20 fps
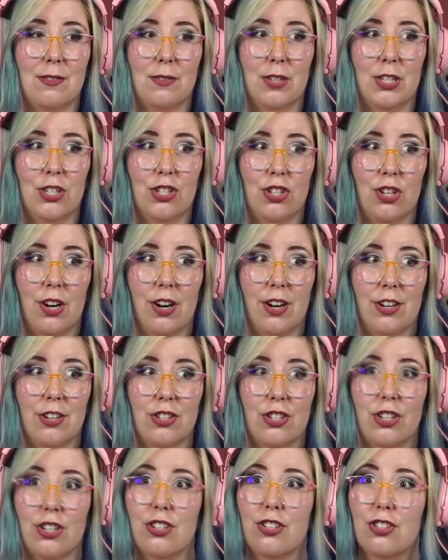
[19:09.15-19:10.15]

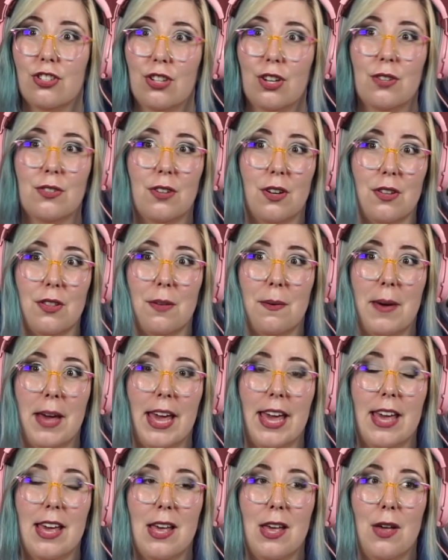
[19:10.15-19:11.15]
recharge her stone all the
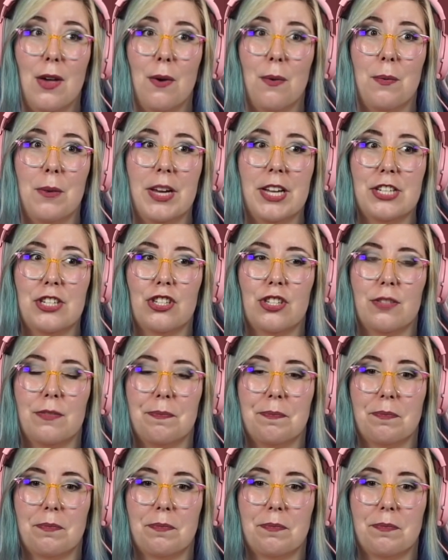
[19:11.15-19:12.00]
way, which